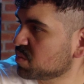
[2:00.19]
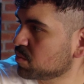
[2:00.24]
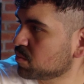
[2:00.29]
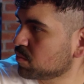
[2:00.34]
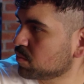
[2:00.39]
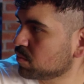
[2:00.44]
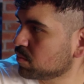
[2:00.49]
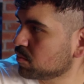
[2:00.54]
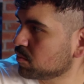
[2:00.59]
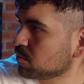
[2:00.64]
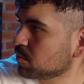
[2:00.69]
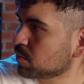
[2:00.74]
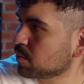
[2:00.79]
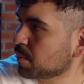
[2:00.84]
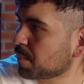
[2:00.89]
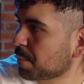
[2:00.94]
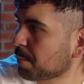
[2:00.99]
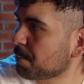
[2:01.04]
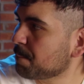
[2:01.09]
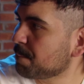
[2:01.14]

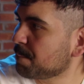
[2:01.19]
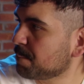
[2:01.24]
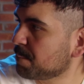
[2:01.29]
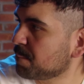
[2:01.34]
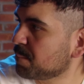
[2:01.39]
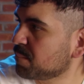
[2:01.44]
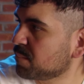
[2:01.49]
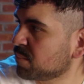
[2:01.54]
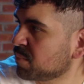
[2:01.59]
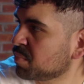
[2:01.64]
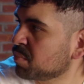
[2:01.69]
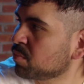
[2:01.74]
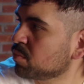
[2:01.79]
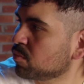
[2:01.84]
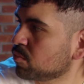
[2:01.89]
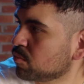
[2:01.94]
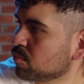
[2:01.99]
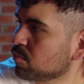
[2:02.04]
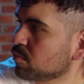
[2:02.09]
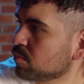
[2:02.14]

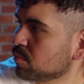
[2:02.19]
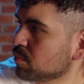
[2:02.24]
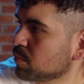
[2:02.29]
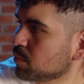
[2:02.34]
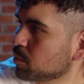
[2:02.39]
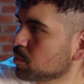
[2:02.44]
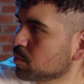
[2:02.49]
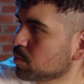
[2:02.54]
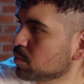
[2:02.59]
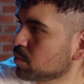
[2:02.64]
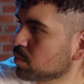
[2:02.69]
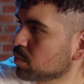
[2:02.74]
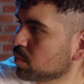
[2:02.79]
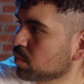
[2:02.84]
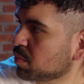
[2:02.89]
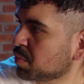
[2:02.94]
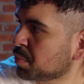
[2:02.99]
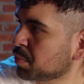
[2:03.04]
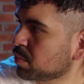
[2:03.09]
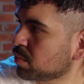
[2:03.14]

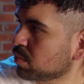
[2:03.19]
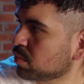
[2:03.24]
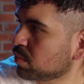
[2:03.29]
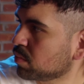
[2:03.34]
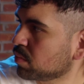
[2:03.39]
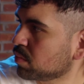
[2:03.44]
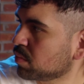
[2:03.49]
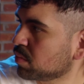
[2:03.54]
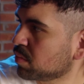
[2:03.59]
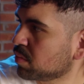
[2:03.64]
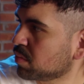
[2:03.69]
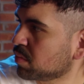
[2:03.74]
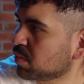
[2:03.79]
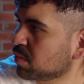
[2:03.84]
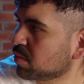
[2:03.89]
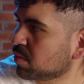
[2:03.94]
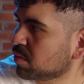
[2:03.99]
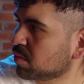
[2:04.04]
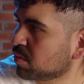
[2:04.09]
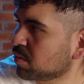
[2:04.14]

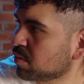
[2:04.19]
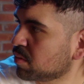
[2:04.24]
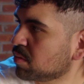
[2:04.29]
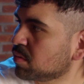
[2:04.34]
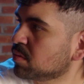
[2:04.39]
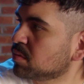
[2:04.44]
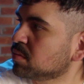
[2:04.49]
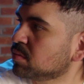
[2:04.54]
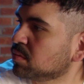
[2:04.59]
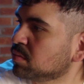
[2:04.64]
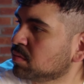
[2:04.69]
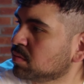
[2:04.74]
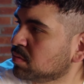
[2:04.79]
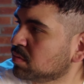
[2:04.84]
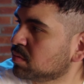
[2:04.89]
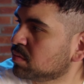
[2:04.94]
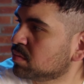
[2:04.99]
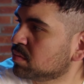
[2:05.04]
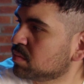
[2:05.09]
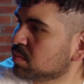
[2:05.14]

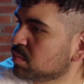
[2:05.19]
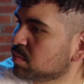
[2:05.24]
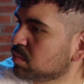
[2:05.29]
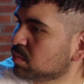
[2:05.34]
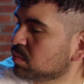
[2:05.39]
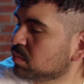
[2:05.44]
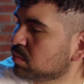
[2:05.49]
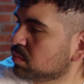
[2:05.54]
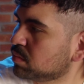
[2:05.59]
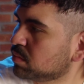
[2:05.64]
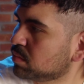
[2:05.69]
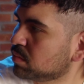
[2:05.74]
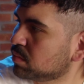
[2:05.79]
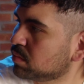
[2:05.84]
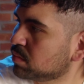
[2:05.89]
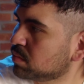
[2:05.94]
The person shown says nothing.